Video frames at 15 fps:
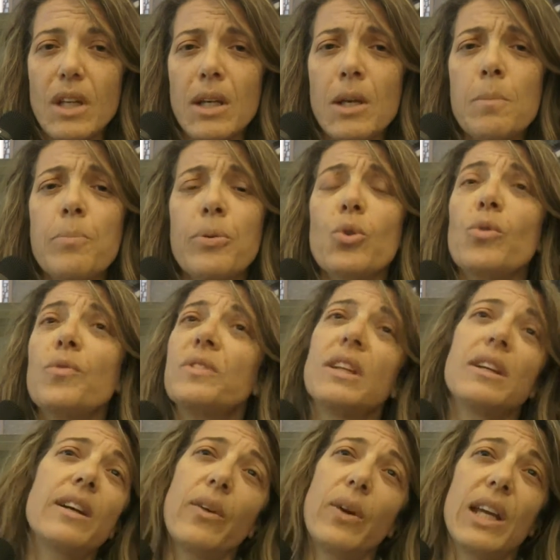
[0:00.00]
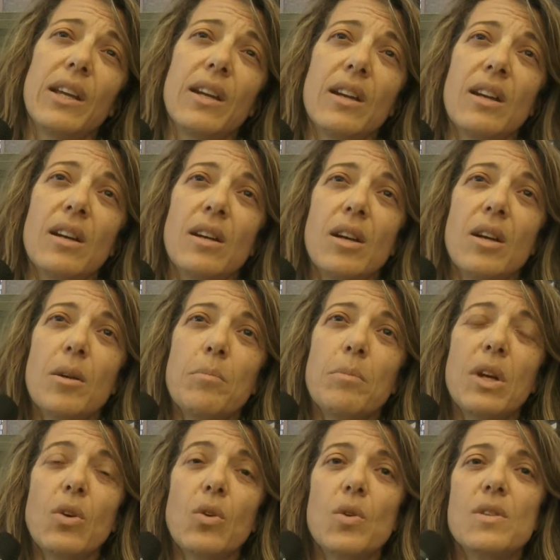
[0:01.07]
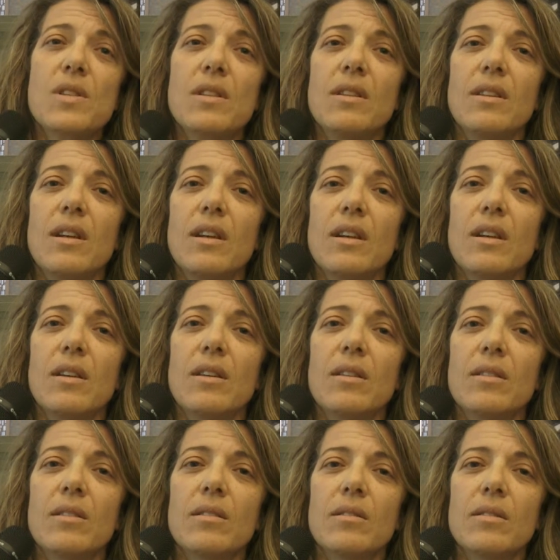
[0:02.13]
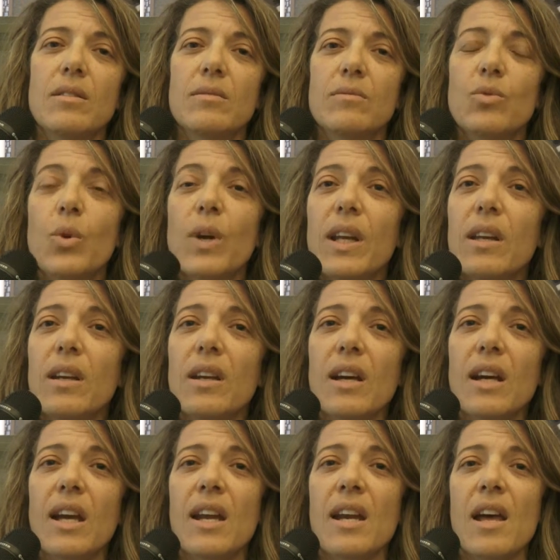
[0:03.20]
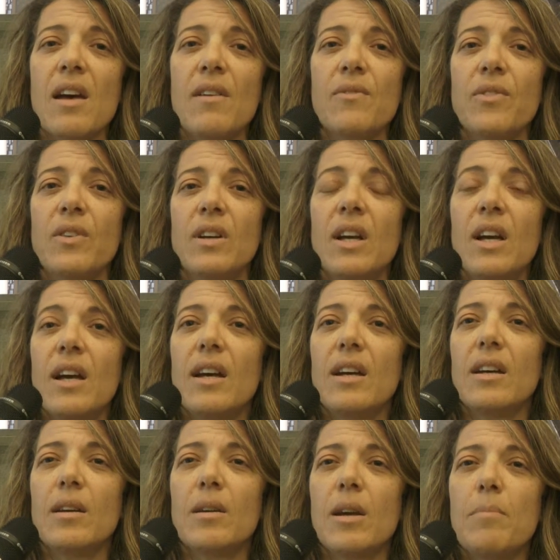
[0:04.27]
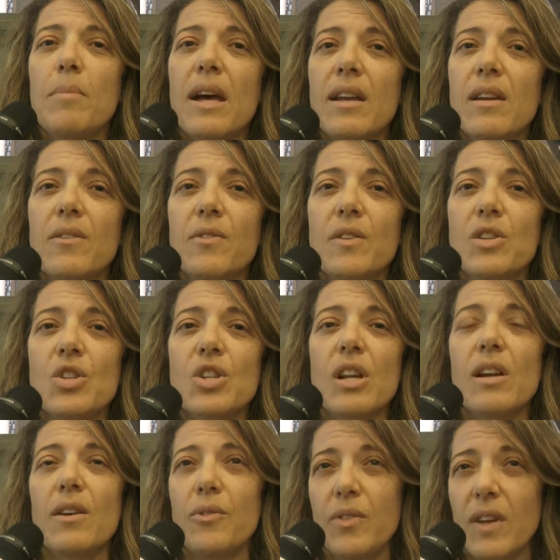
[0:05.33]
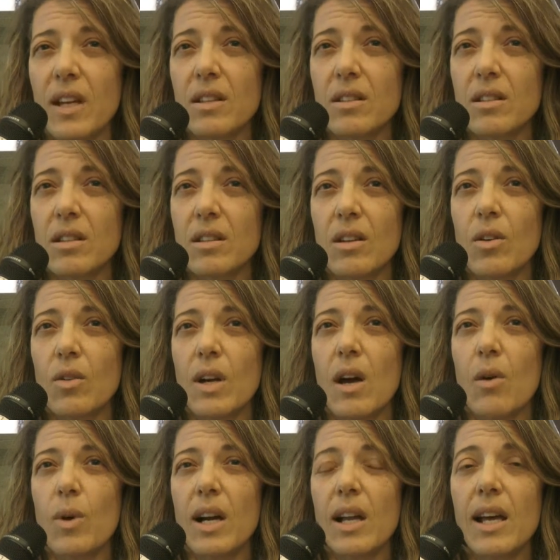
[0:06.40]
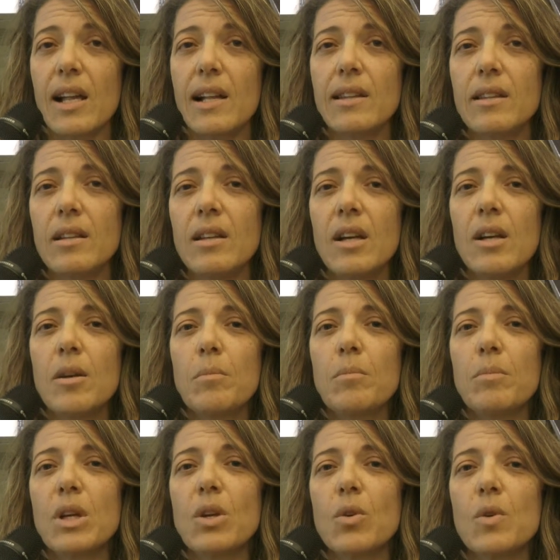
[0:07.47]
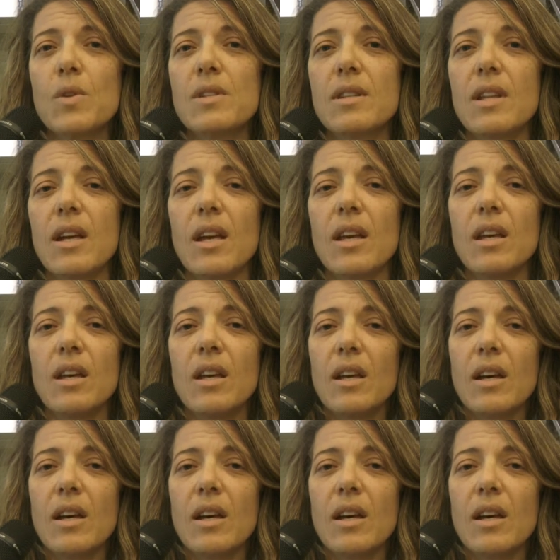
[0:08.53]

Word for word: improve the green because the uh, green can have uh, a beneficial effect on our health because they